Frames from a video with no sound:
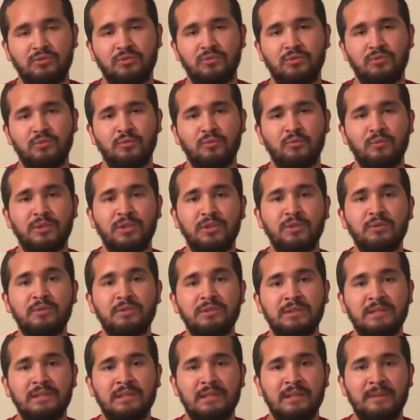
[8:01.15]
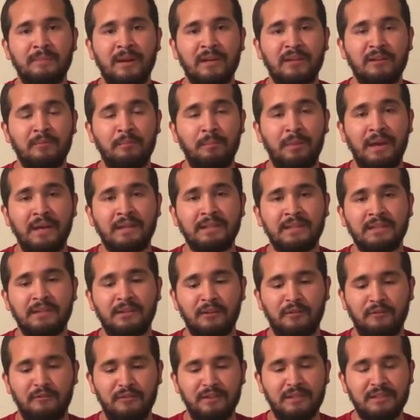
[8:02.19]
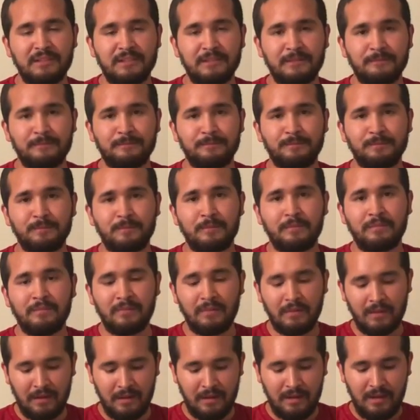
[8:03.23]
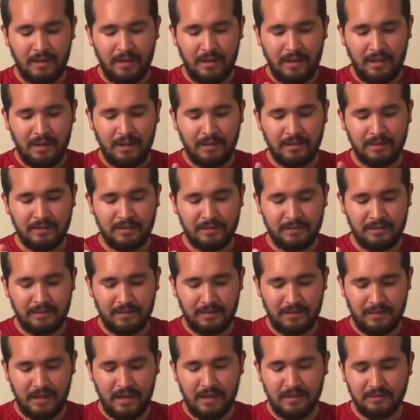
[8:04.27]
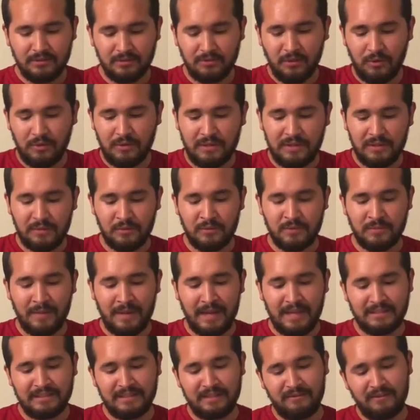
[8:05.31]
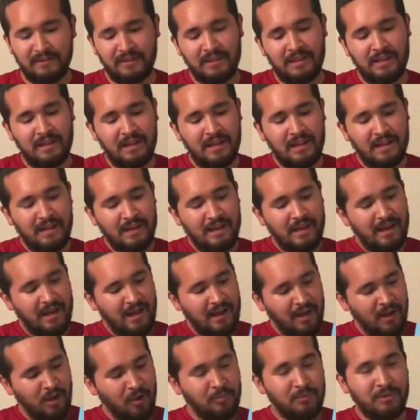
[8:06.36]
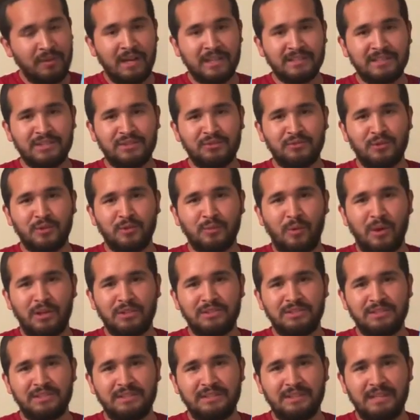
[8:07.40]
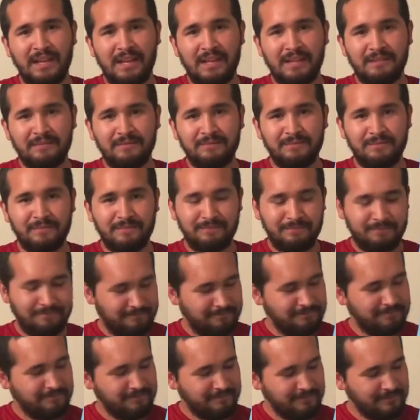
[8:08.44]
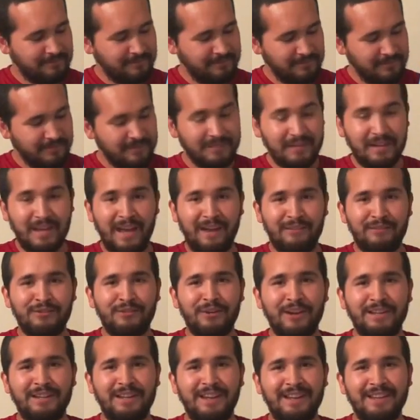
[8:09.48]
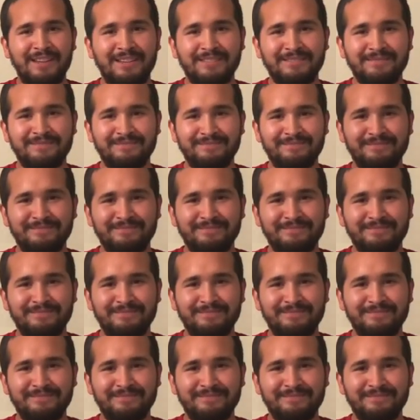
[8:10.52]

to reduce the amount of pain that they're feeling. And yeah, so this was my activity. I hope you guys enjoyed watching, and have a great day.